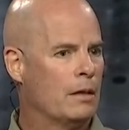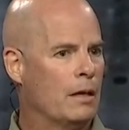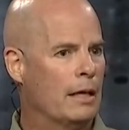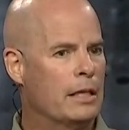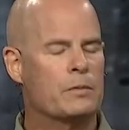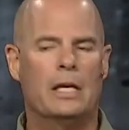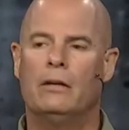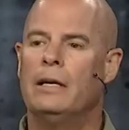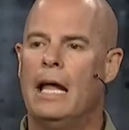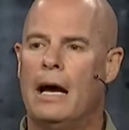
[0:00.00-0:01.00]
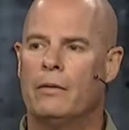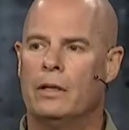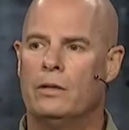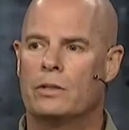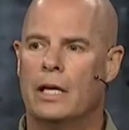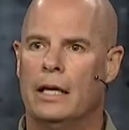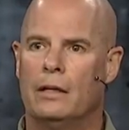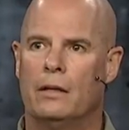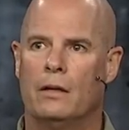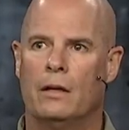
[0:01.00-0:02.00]
I think it was Henri Nouwen who said,
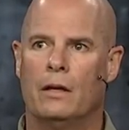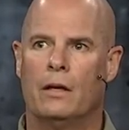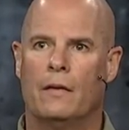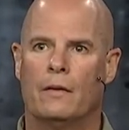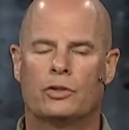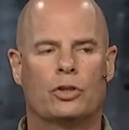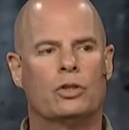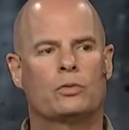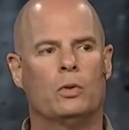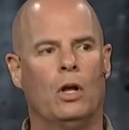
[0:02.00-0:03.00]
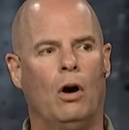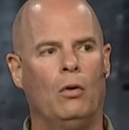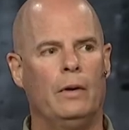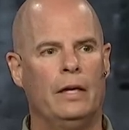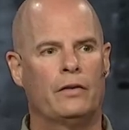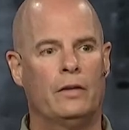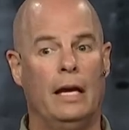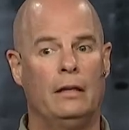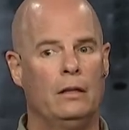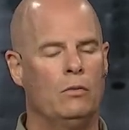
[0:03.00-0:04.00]
The church will always
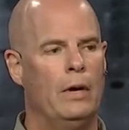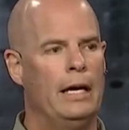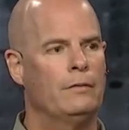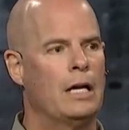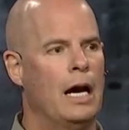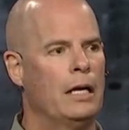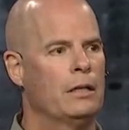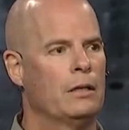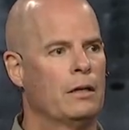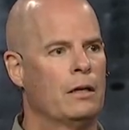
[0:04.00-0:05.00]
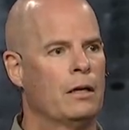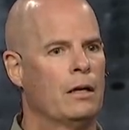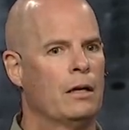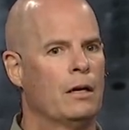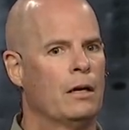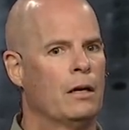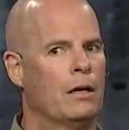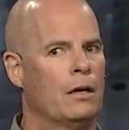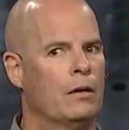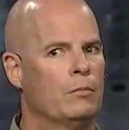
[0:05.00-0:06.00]
stand in the way of God,
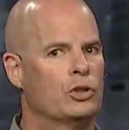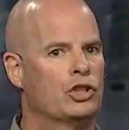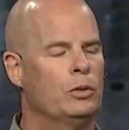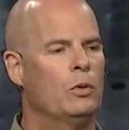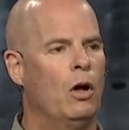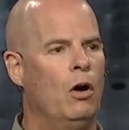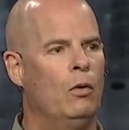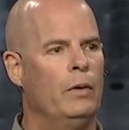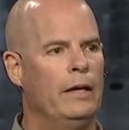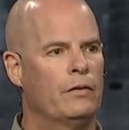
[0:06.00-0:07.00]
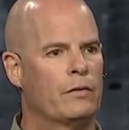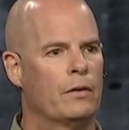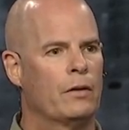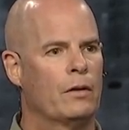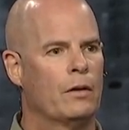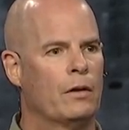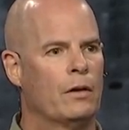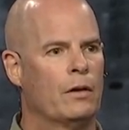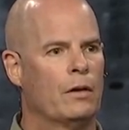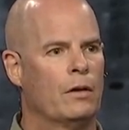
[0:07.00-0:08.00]
but she will always
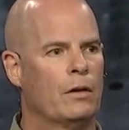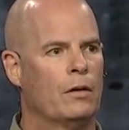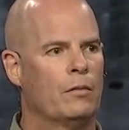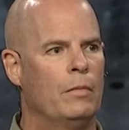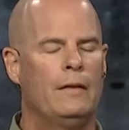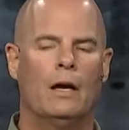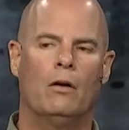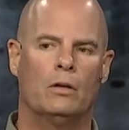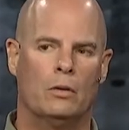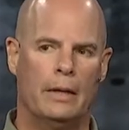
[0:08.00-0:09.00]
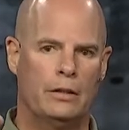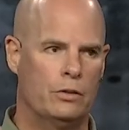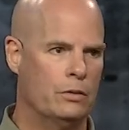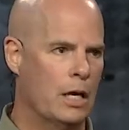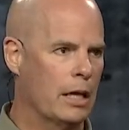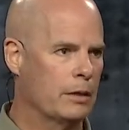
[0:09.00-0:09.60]
be the only way to God.